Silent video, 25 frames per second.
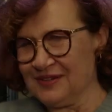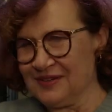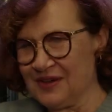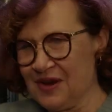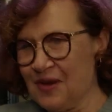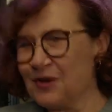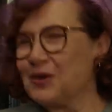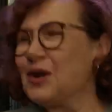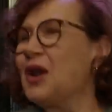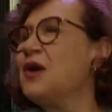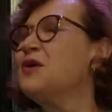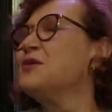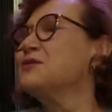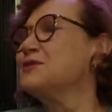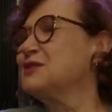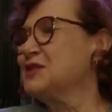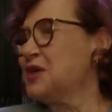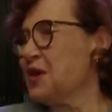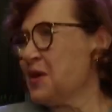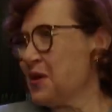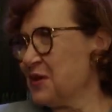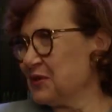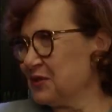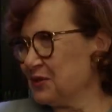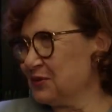allows
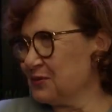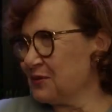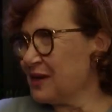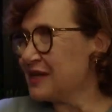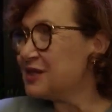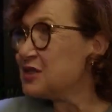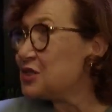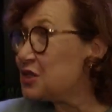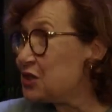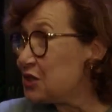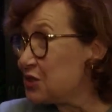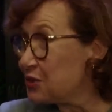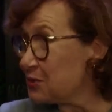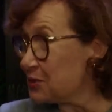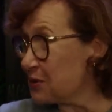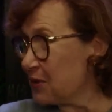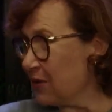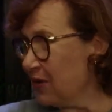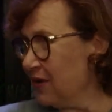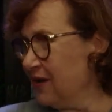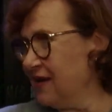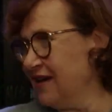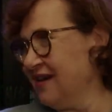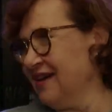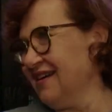her to
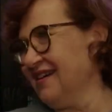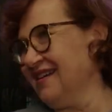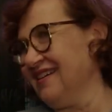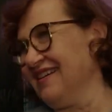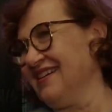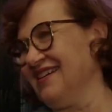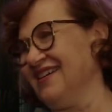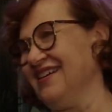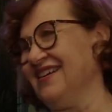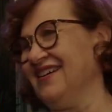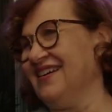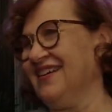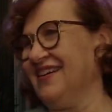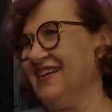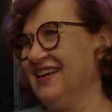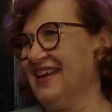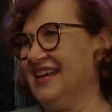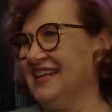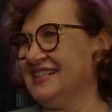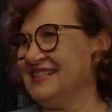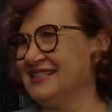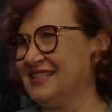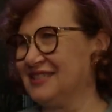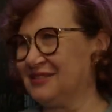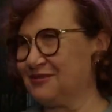endure
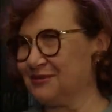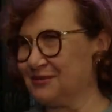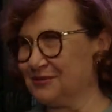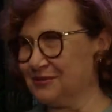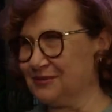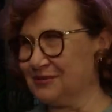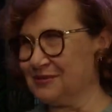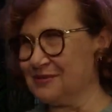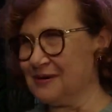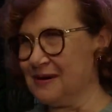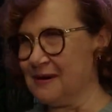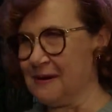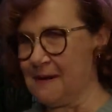and to